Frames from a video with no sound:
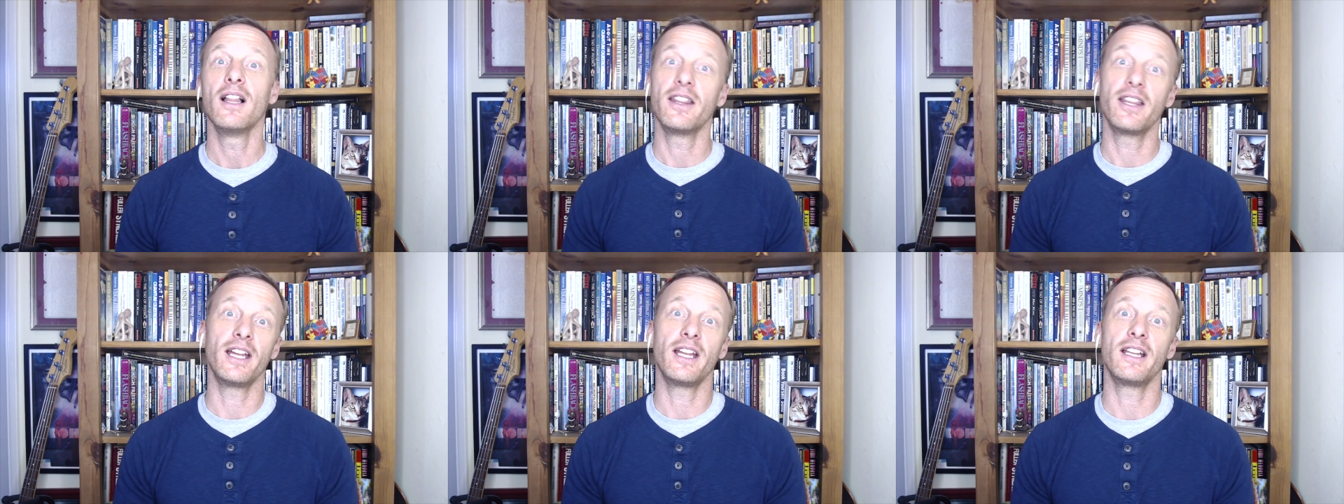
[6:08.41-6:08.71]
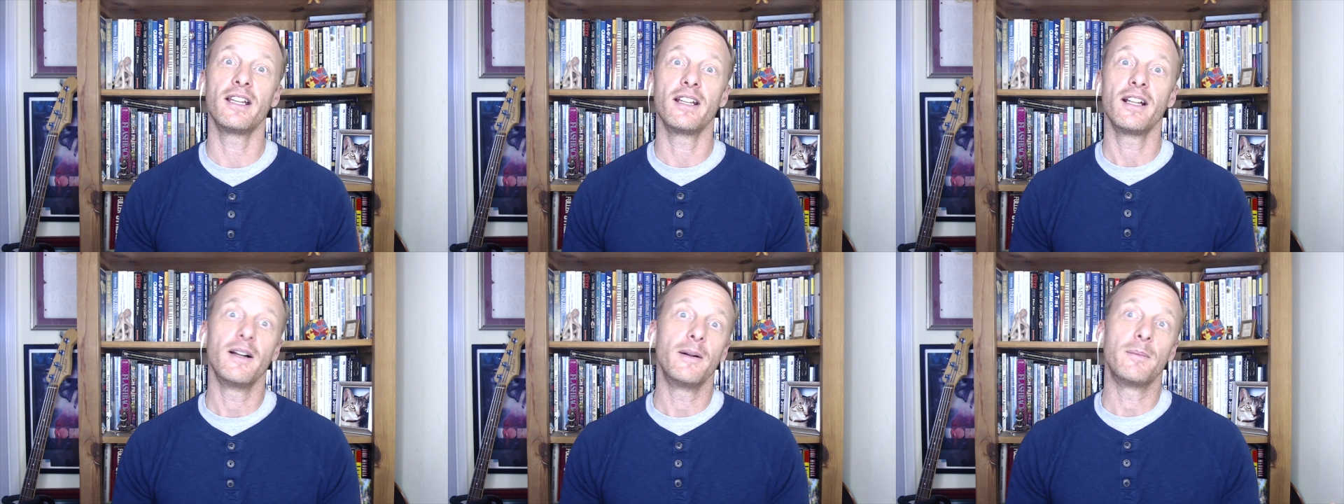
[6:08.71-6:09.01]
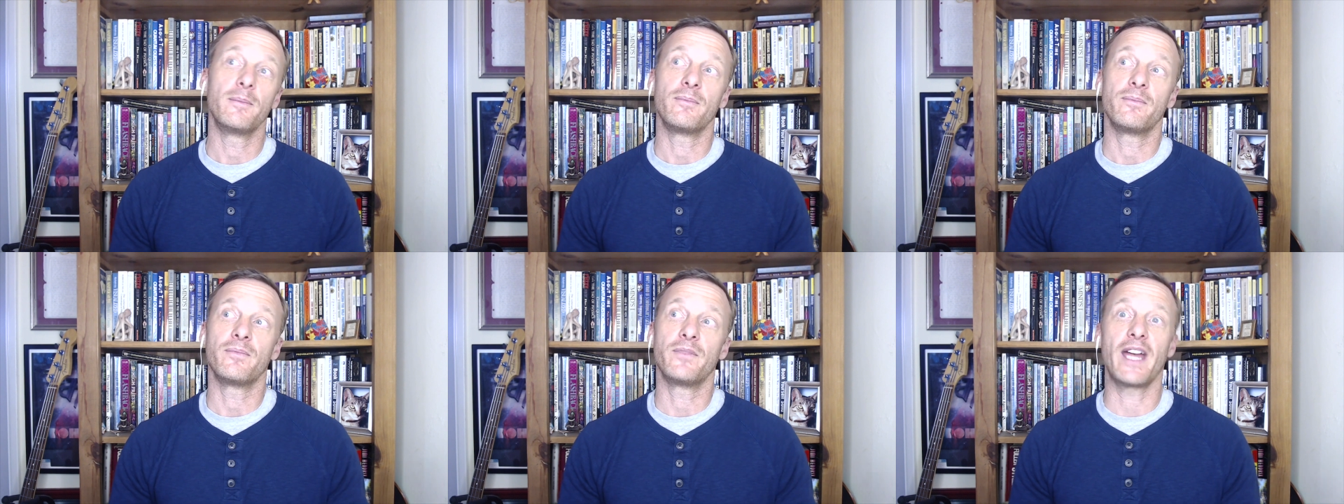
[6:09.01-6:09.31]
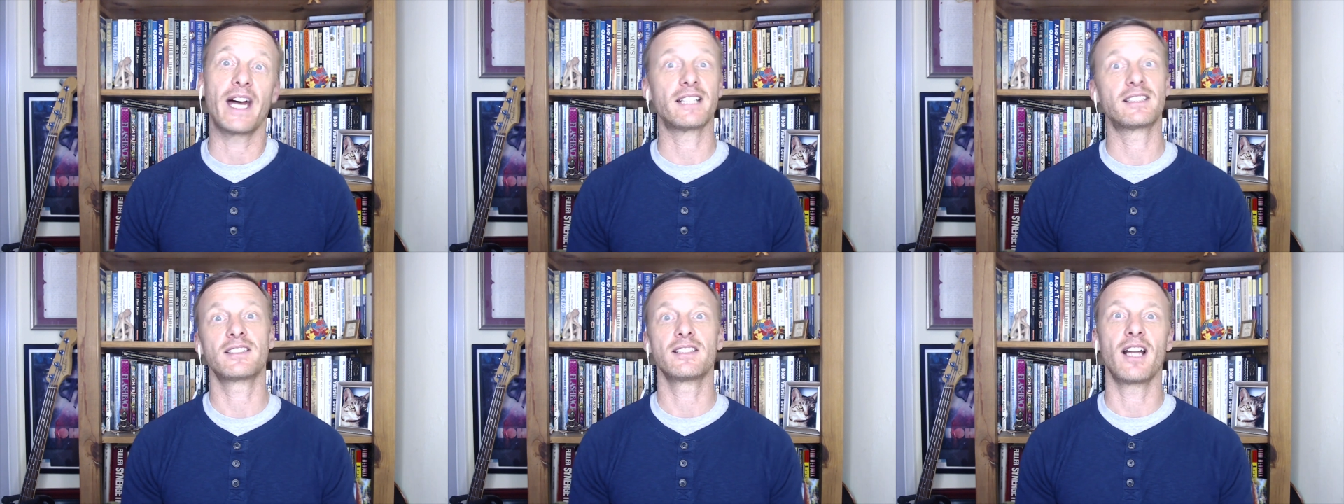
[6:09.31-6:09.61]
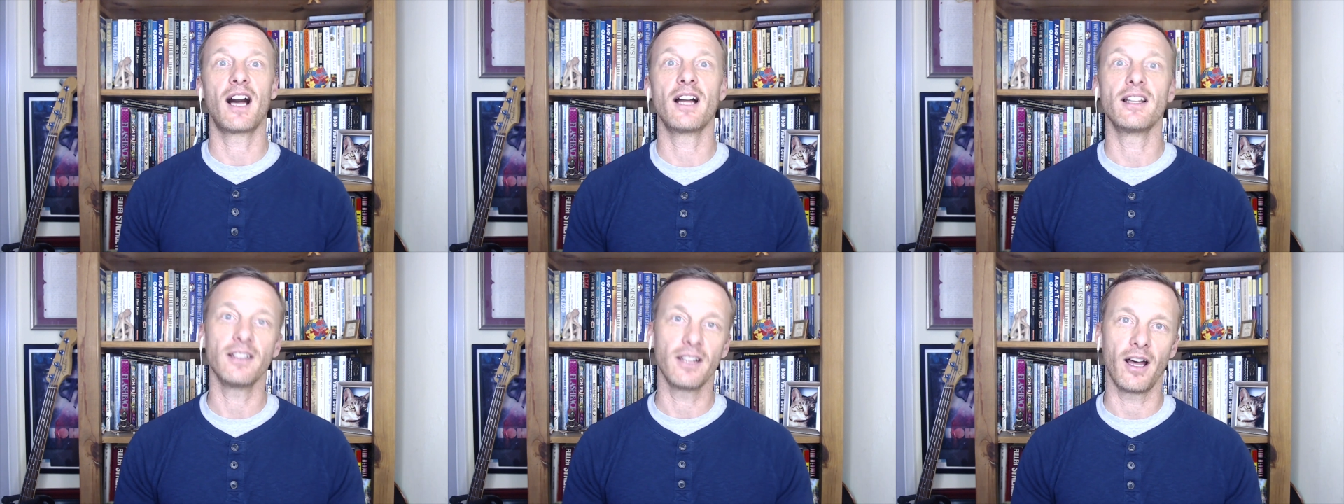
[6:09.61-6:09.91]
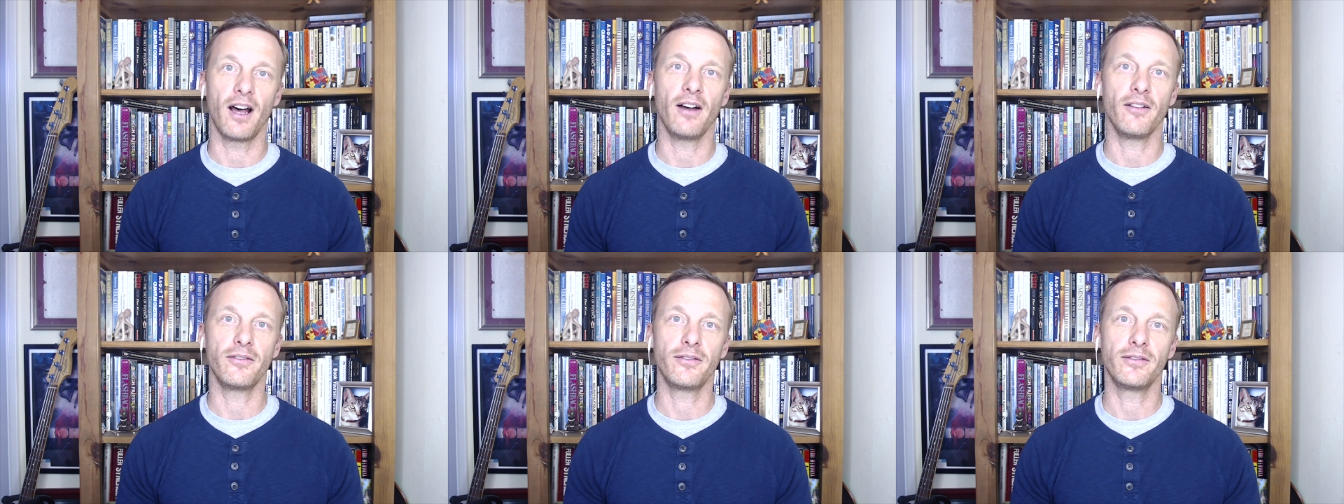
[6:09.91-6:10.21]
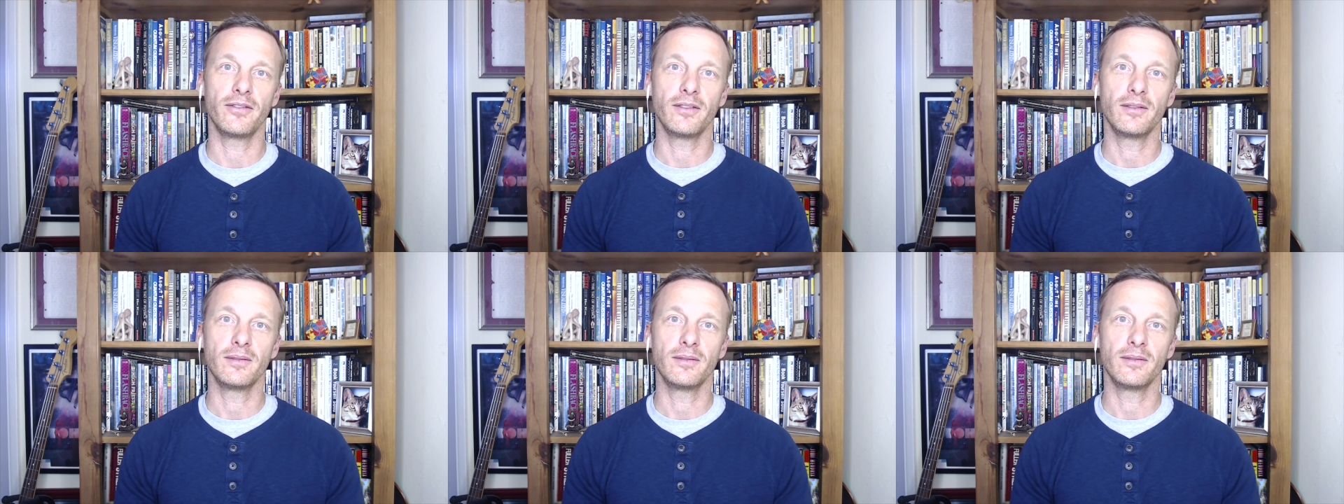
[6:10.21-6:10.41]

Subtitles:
then that's not love.